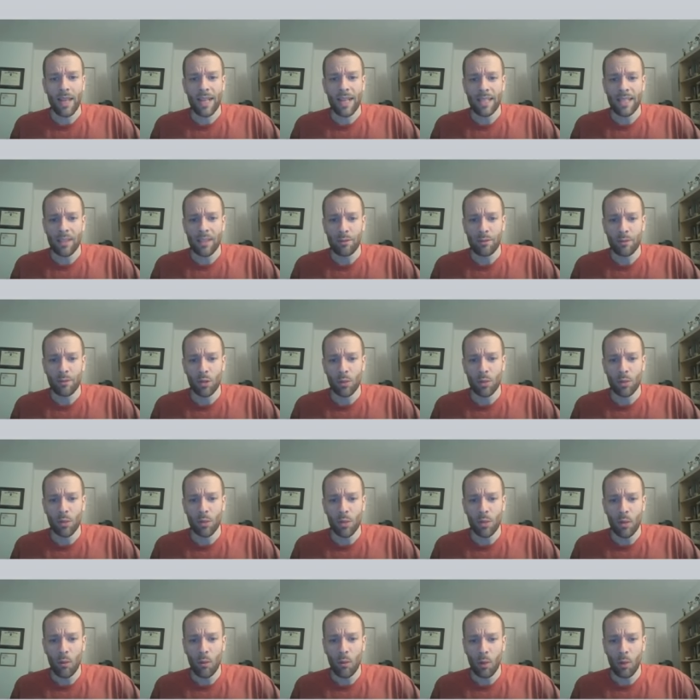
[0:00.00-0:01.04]
that's the
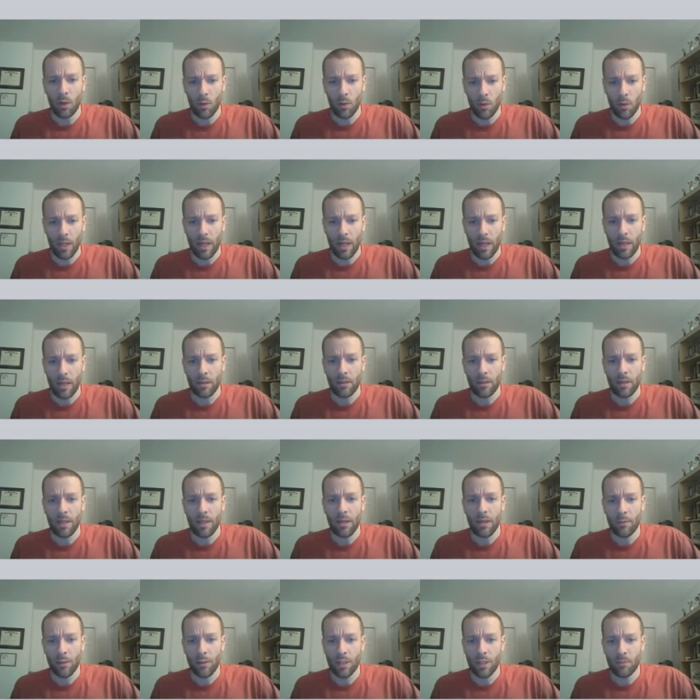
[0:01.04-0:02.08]
formula we want to look at.
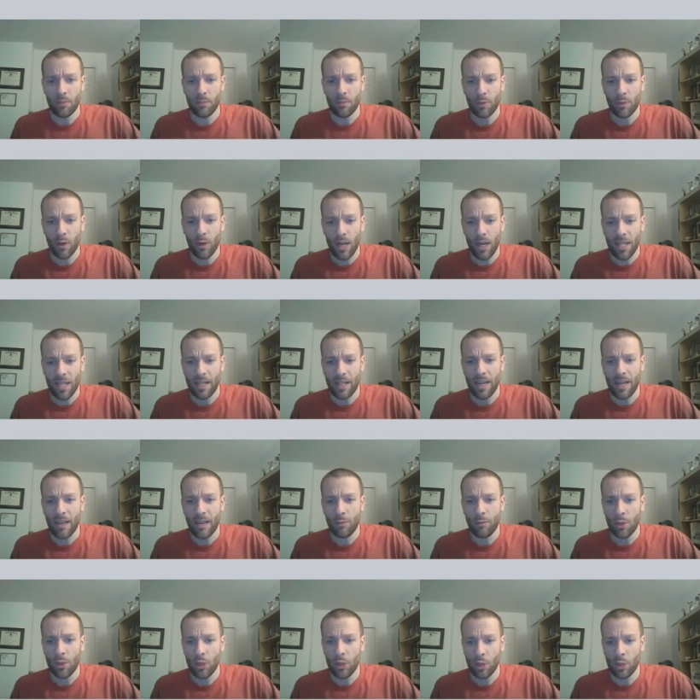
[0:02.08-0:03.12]
Difference in price and
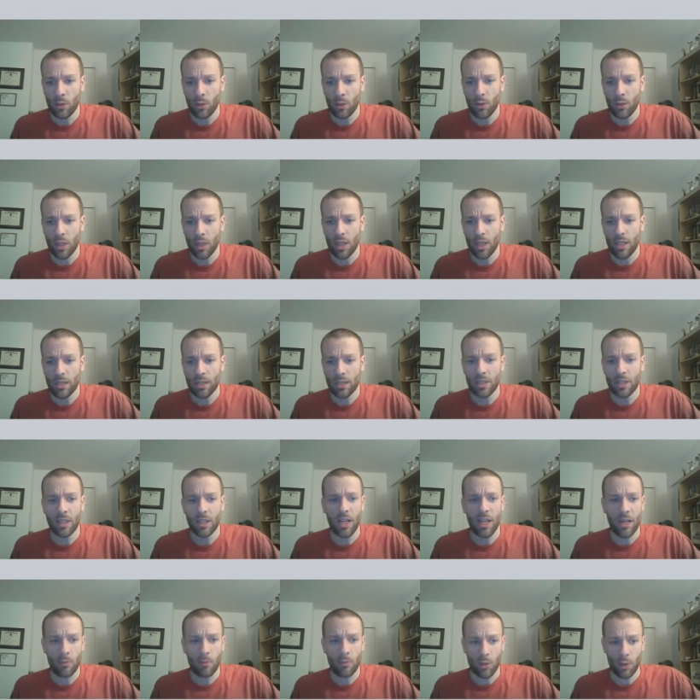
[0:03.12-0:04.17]
average total cost
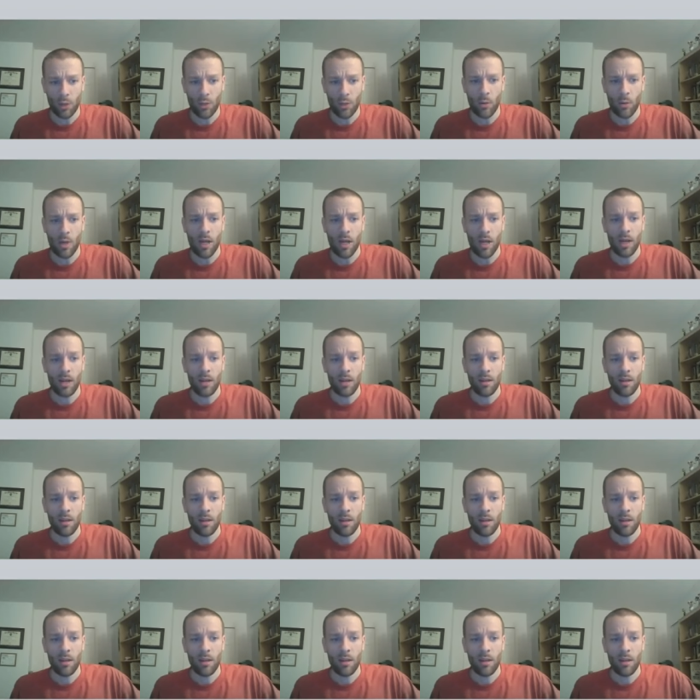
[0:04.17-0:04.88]
times our quantity.